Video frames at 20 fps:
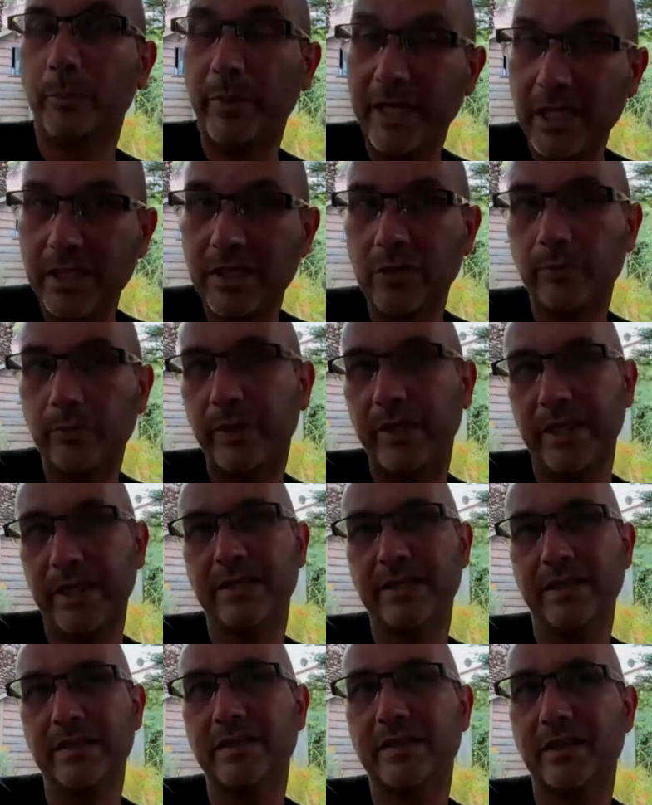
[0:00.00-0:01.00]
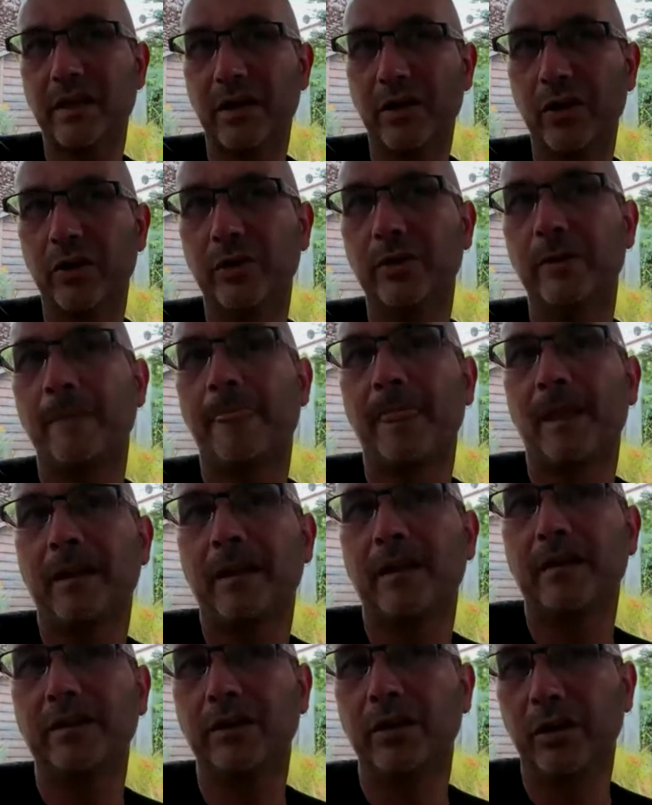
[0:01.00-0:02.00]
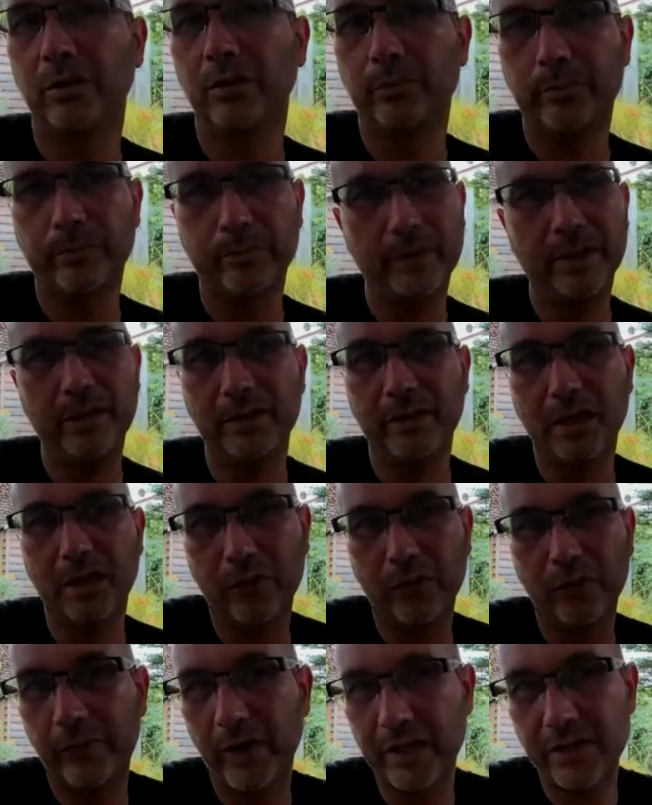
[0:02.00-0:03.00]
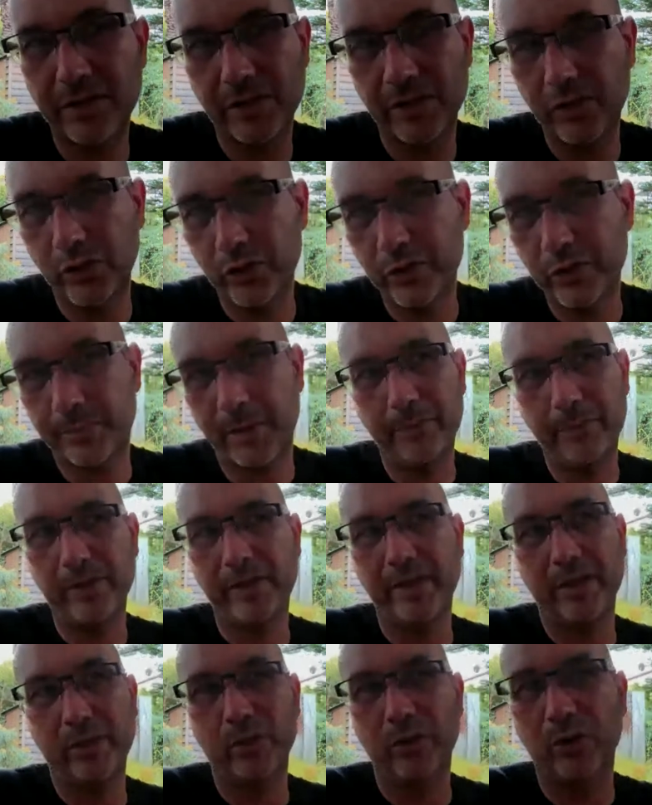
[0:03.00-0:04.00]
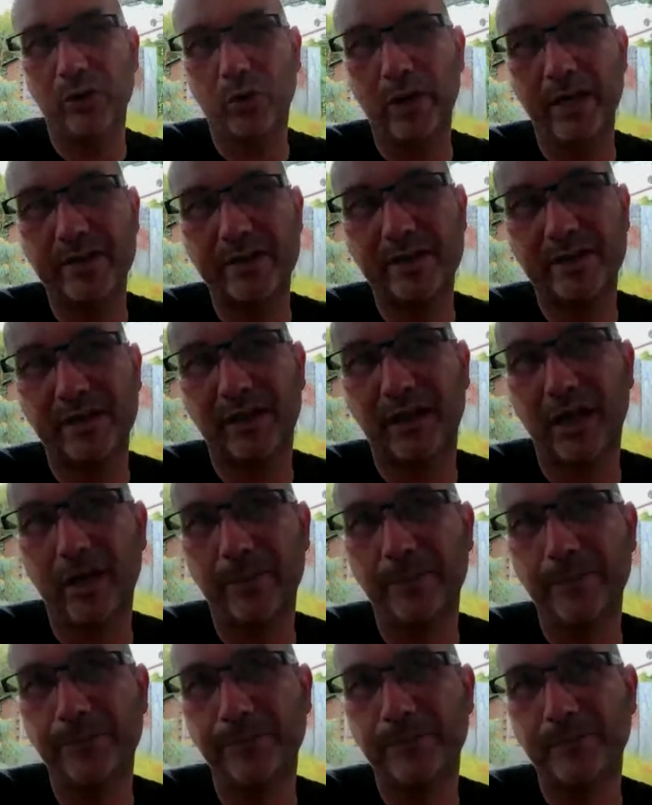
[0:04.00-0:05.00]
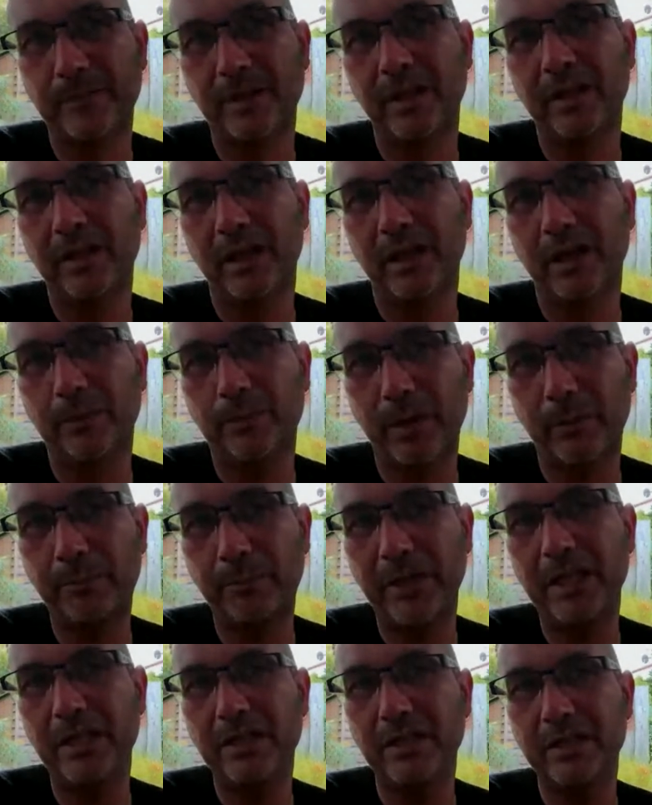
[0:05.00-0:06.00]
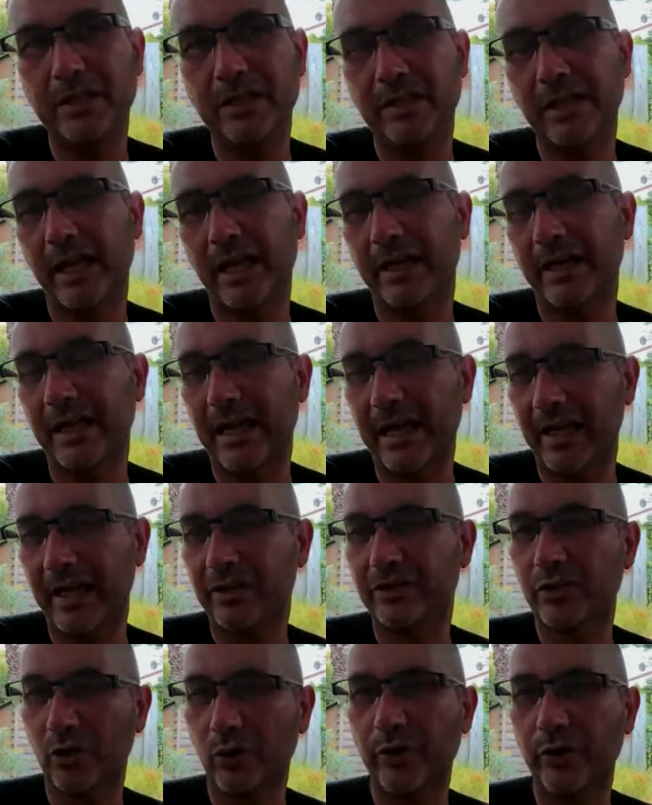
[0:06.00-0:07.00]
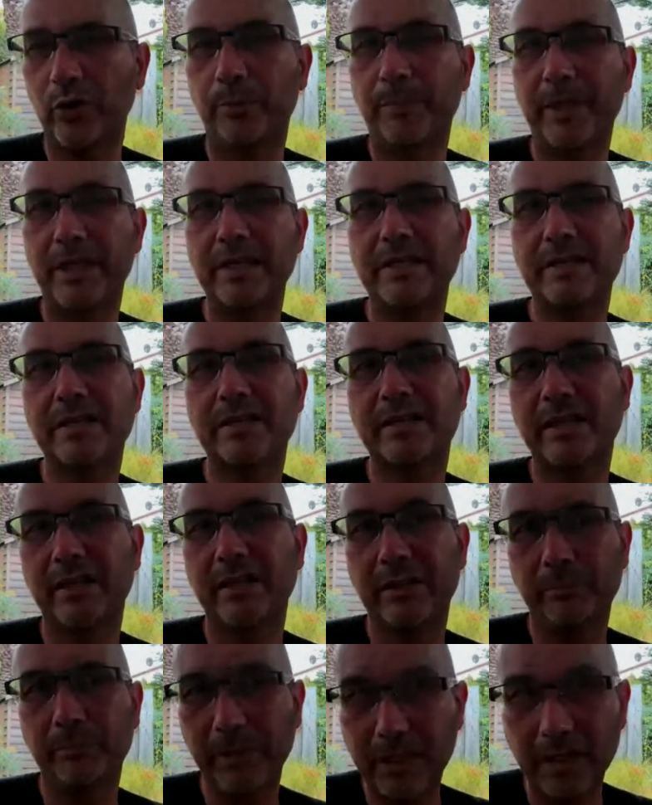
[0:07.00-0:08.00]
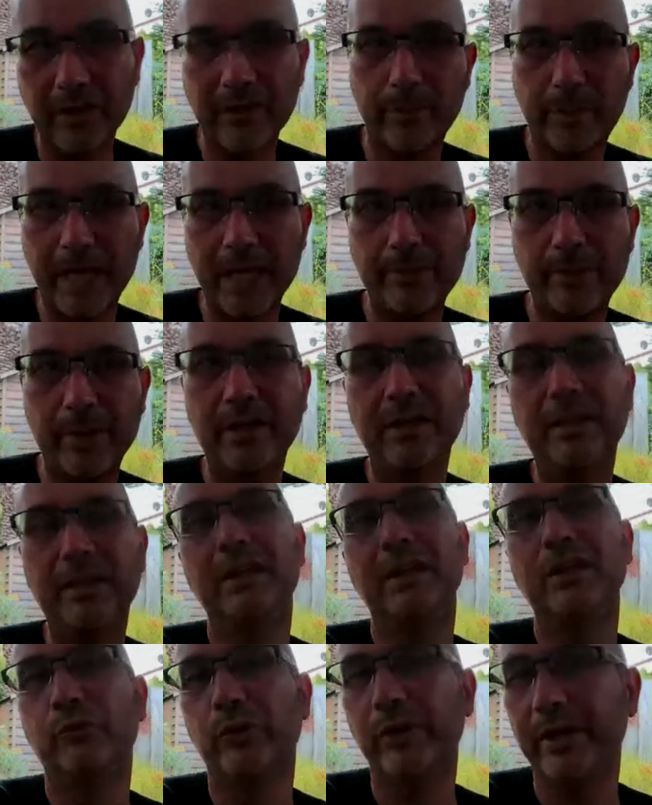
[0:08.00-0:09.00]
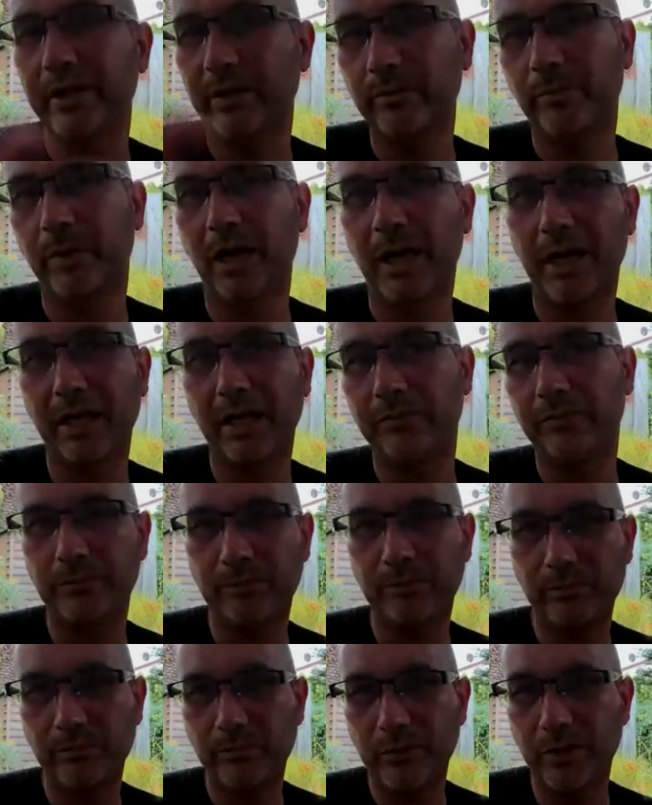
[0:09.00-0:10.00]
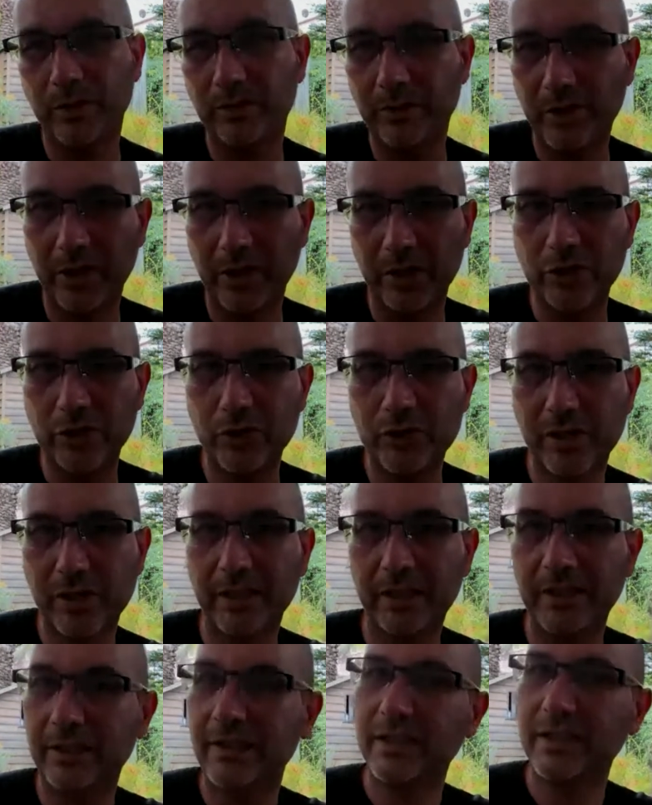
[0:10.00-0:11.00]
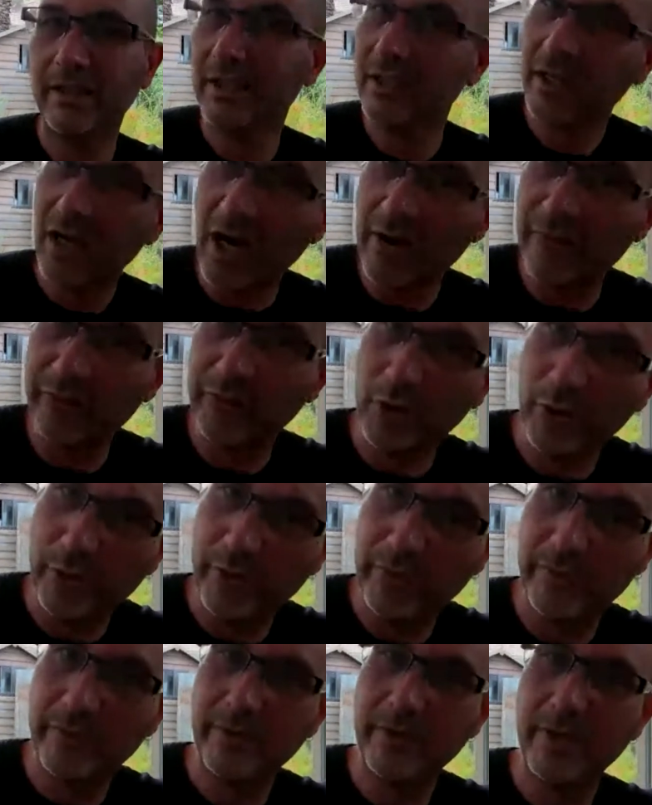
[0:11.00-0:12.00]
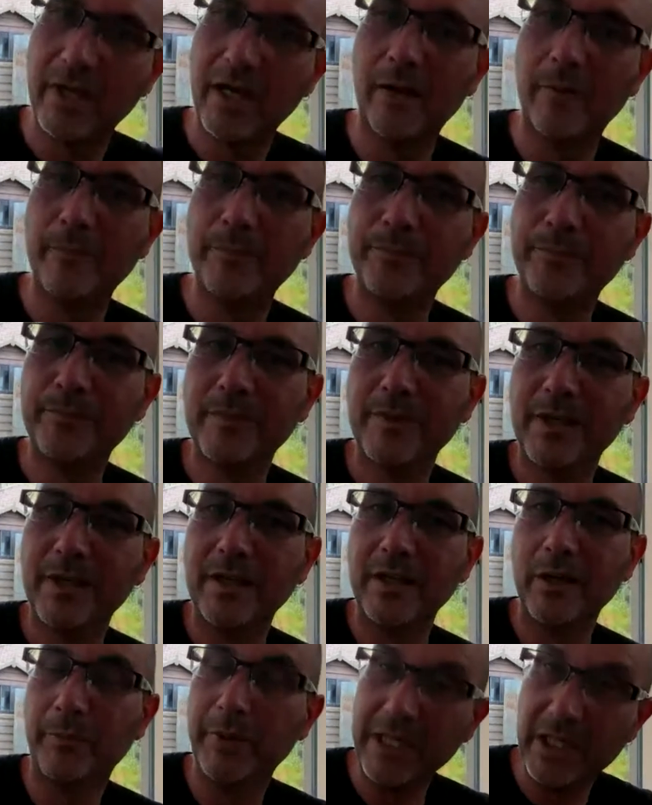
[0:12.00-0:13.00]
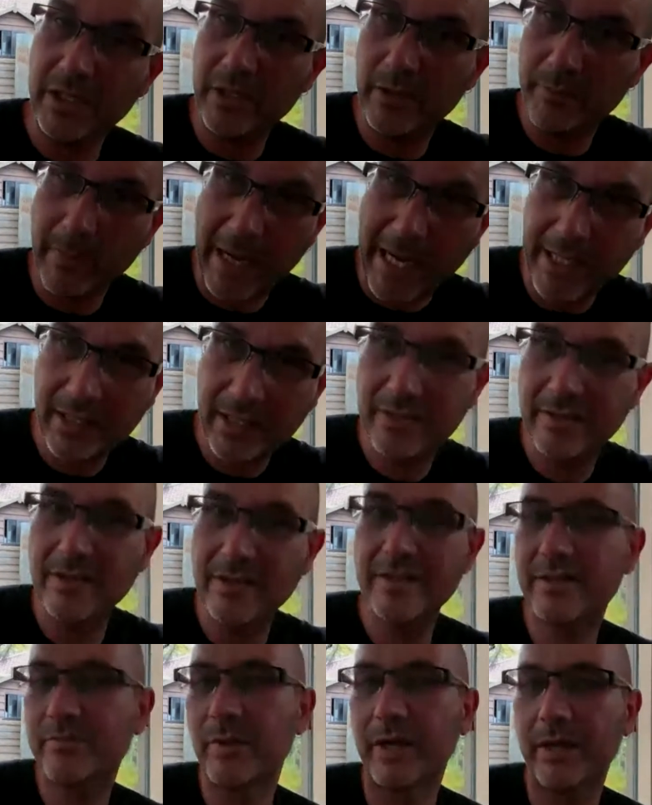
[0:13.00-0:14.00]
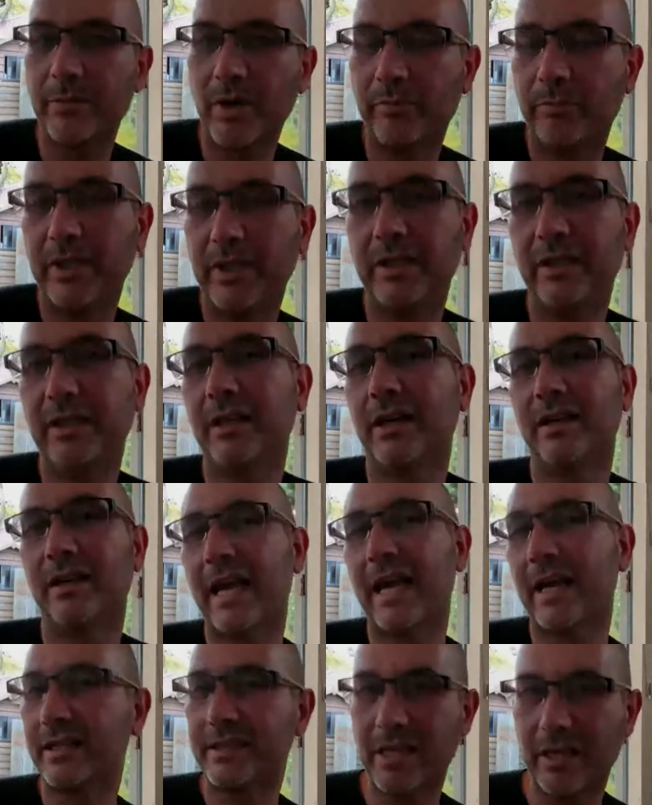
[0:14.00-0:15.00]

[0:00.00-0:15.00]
for opinion pieces. So, you know, in the old-fashioned newspaper, there were always opinion and editorial pieces in the middle of the paper, written by, usually highfalutin opinion makers. They might be